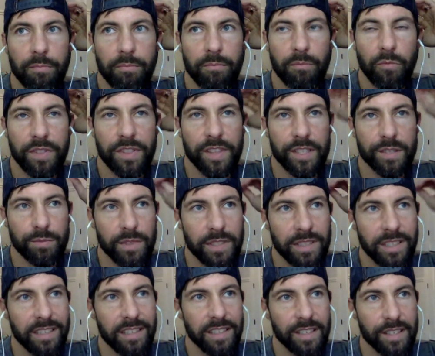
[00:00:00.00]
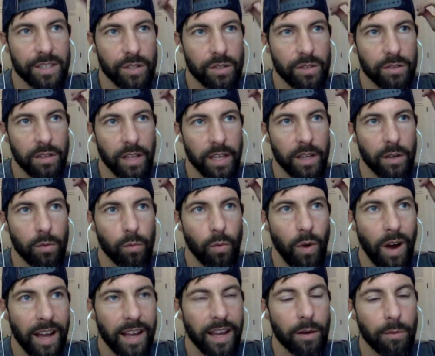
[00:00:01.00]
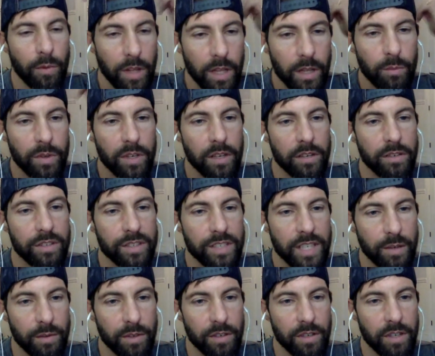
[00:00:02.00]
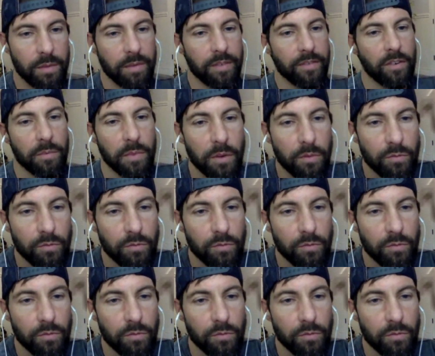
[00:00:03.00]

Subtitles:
with this relentless, like, why? I really want to understand where you're coming from.